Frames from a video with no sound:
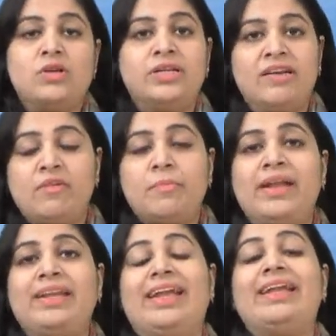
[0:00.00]
So
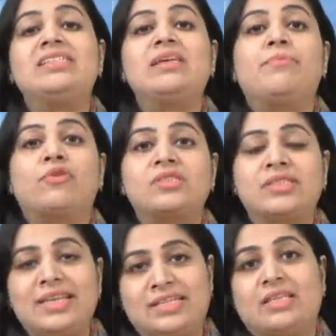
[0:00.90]
development, it is a
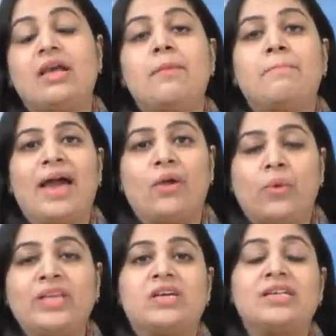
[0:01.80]
process by
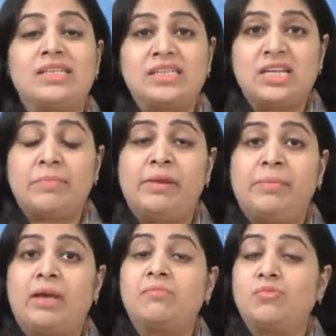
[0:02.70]
which a system,
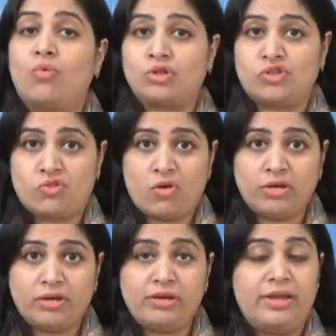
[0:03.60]
it becomes more
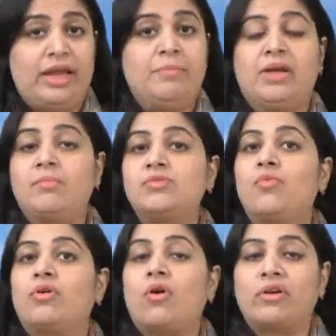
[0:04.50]
stronger, it becomes
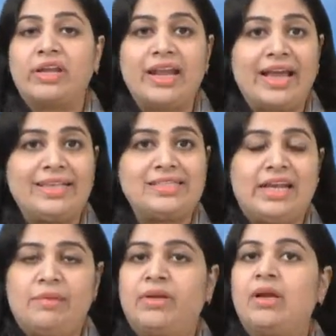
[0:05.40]
more
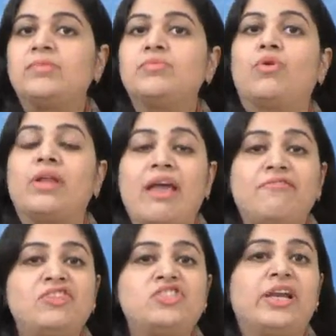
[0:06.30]
organized, it becomes more
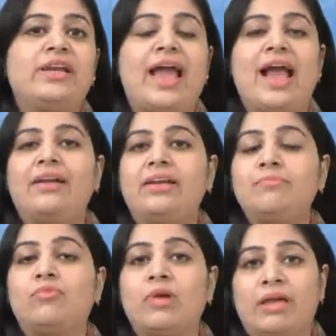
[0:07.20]
efficient and
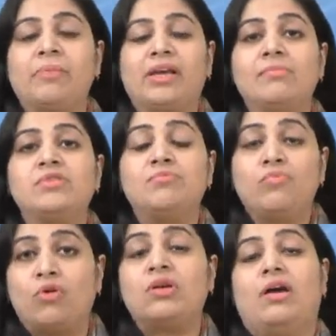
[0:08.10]
it, it becomes
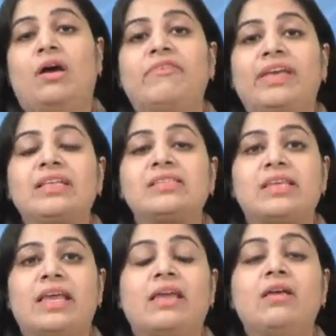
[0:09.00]
more, uh, we can
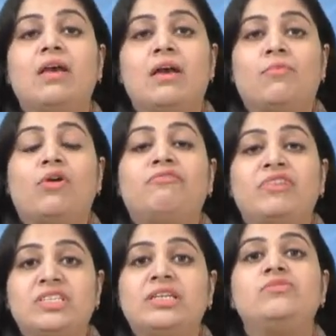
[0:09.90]
say, more
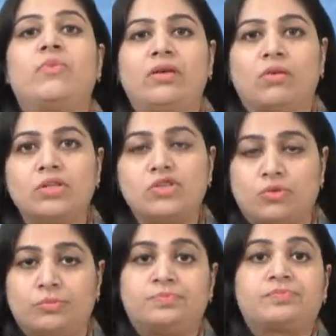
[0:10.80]
vigilant one
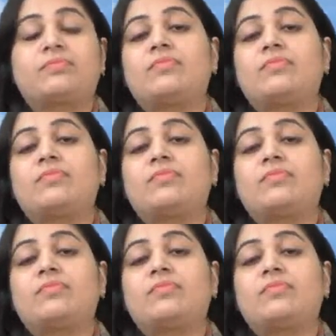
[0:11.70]
also.